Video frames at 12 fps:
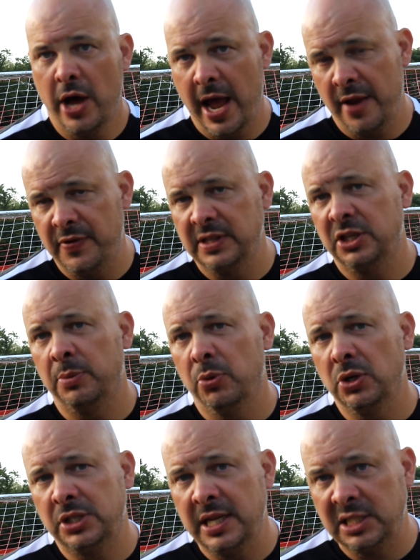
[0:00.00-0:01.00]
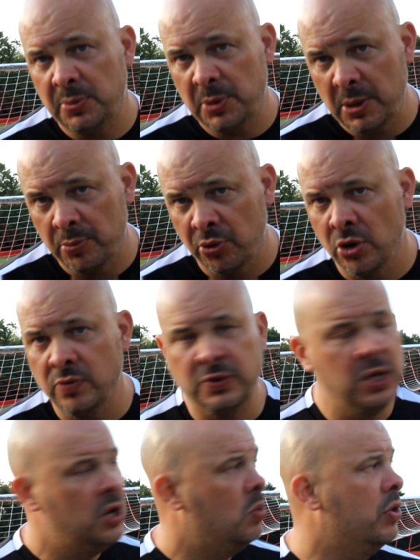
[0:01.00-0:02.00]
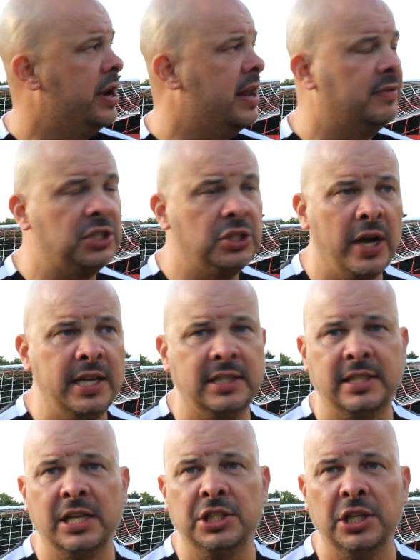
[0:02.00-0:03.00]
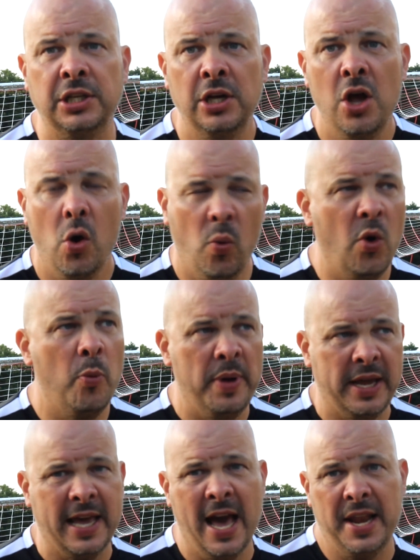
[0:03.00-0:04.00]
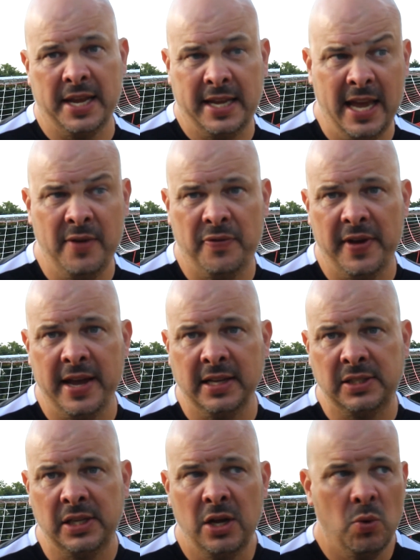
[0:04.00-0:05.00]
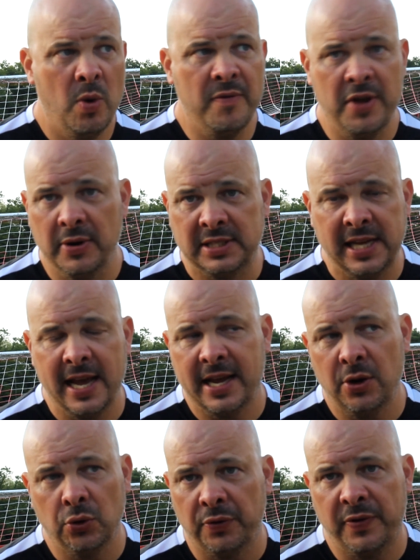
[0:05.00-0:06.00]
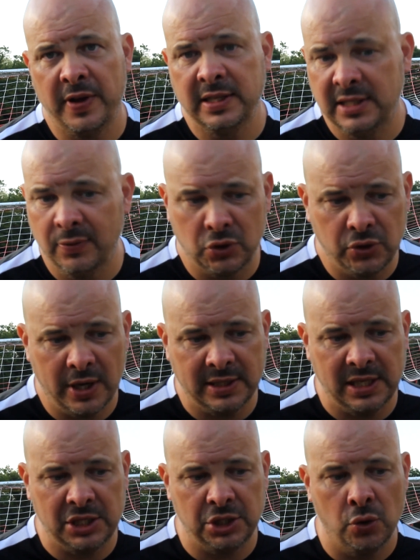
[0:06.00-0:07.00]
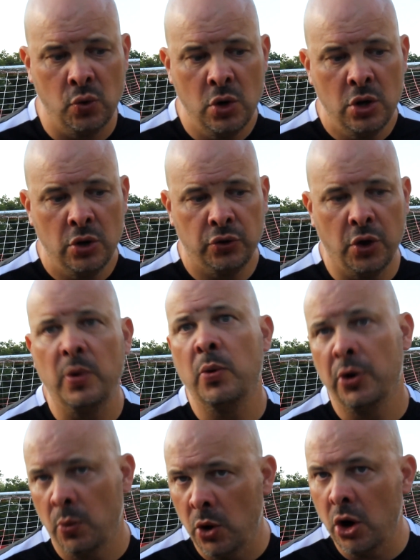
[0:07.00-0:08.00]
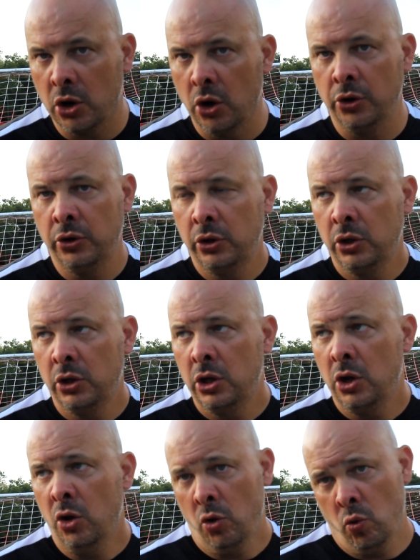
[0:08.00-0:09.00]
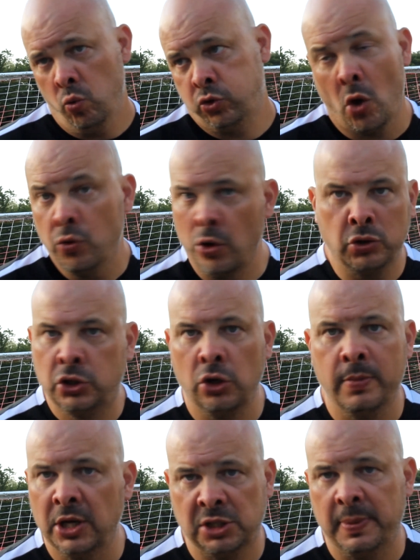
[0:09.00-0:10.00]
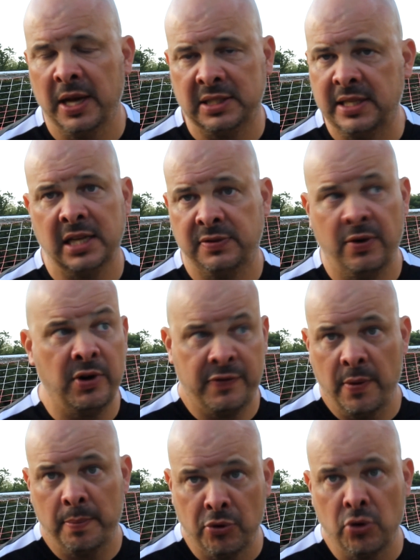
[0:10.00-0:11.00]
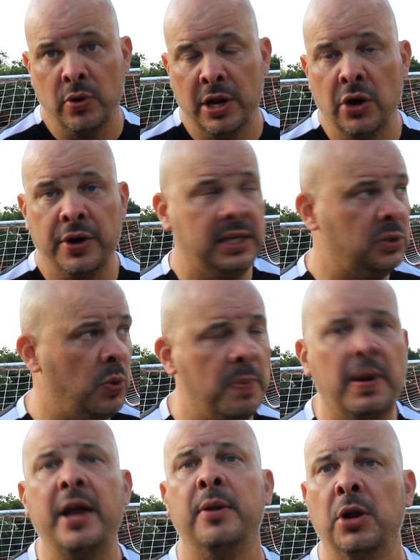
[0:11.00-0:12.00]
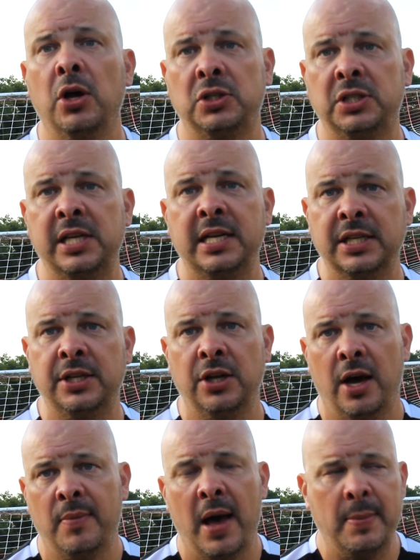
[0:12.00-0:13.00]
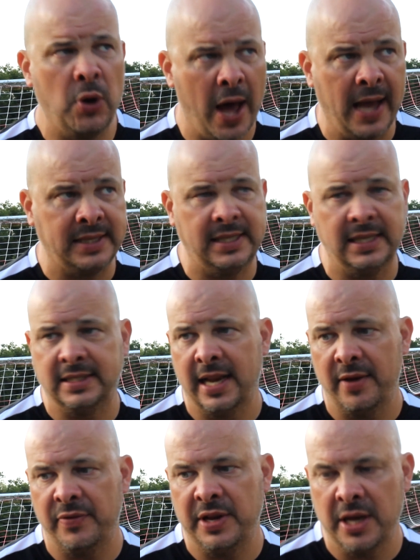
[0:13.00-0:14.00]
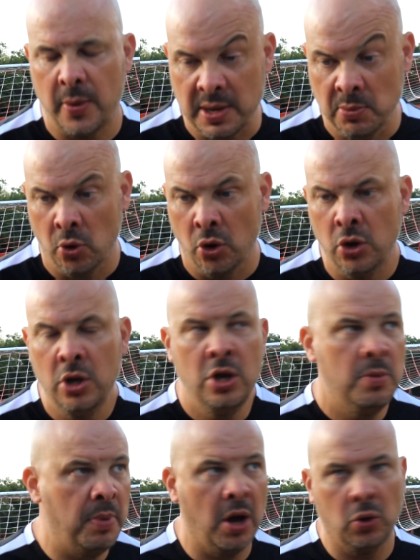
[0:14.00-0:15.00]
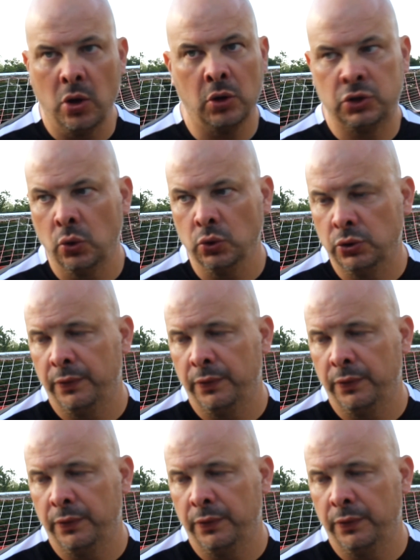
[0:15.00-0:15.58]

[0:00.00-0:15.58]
anything to the boys that needs to be improved. We'll then have a training session we'll pick out the key things, whether they're attacking or defensive or transitional, that we want to work on. Don't know too much about Stansfeld, if I'm brutally honest. We played them last season. I haven't got access to that video anymore, but I'll, I'll talk